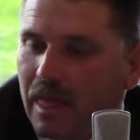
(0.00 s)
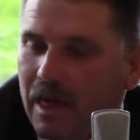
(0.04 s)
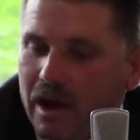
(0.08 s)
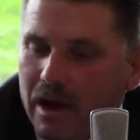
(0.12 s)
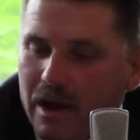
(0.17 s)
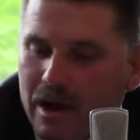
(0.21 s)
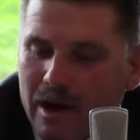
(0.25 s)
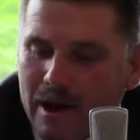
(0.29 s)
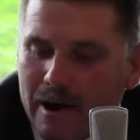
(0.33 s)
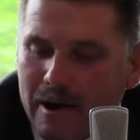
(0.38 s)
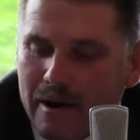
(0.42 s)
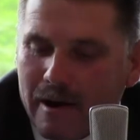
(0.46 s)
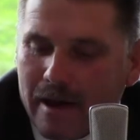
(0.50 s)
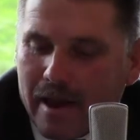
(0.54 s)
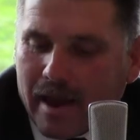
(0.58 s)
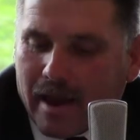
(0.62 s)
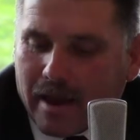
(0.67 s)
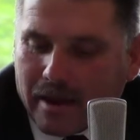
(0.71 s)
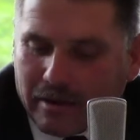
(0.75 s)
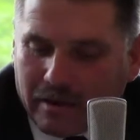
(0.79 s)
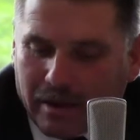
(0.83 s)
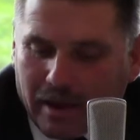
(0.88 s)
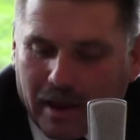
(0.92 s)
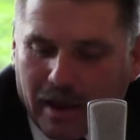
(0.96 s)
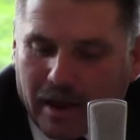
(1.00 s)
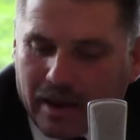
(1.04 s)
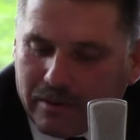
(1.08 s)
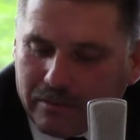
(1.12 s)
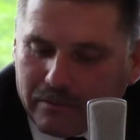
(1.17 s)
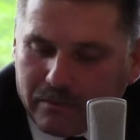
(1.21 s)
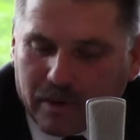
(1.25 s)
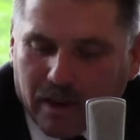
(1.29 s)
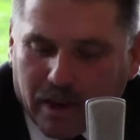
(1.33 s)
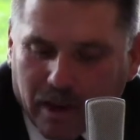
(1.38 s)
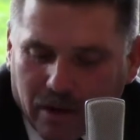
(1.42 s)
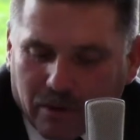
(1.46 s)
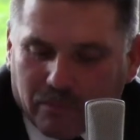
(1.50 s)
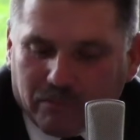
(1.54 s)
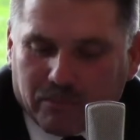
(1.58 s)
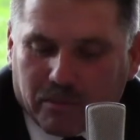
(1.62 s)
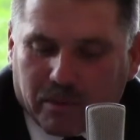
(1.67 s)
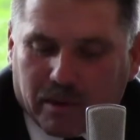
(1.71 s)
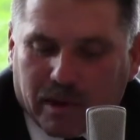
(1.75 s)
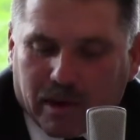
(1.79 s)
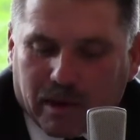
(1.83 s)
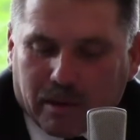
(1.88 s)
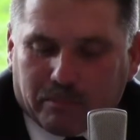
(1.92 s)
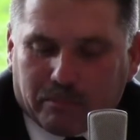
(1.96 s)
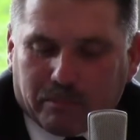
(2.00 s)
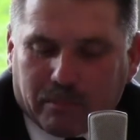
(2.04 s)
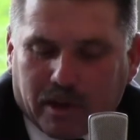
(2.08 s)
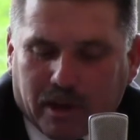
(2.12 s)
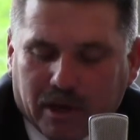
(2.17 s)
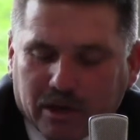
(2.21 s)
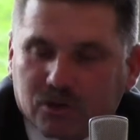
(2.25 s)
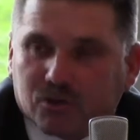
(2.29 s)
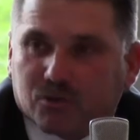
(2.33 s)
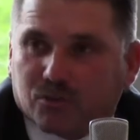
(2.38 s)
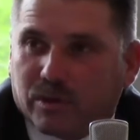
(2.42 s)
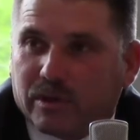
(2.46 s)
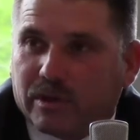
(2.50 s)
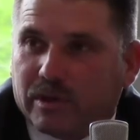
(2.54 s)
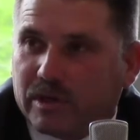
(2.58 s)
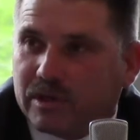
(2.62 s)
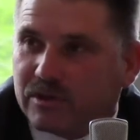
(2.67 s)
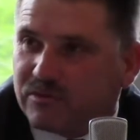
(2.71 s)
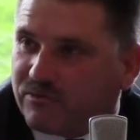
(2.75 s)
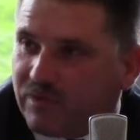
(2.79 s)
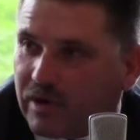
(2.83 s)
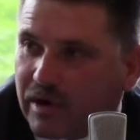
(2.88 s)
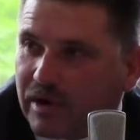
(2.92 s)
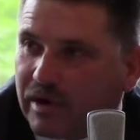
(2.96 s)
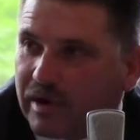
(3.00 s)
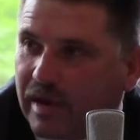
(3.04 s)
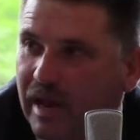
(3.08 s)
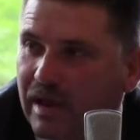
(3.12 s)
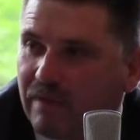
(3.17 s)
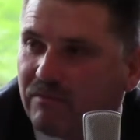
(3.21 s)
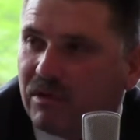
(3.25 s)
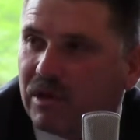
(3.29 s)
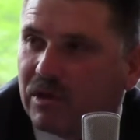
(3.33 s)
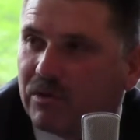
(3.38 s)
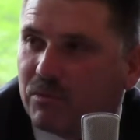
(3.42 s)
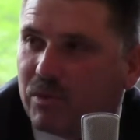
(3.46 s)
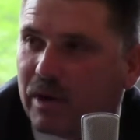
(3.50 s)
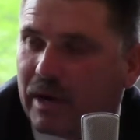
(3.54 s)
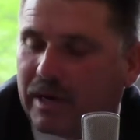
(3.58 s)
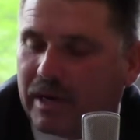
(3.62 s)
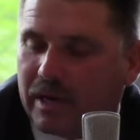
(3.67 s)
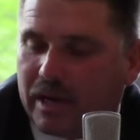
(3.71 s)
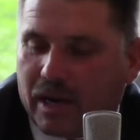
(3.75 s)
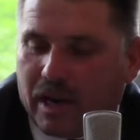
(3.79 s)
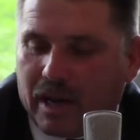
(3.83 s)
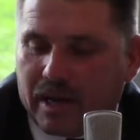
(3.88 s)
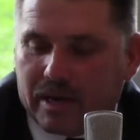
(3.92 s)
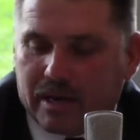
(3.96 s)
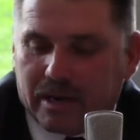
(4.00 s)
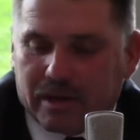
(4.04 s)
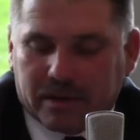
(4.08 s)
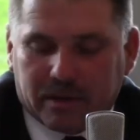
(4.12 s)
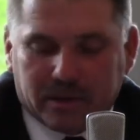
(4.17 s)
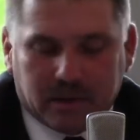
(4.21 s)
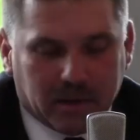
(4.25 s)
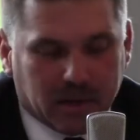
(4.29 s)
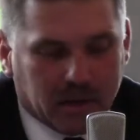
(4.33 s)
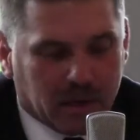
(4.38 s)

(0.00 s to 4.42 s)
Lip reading: And in an industry that is very heavily regulated.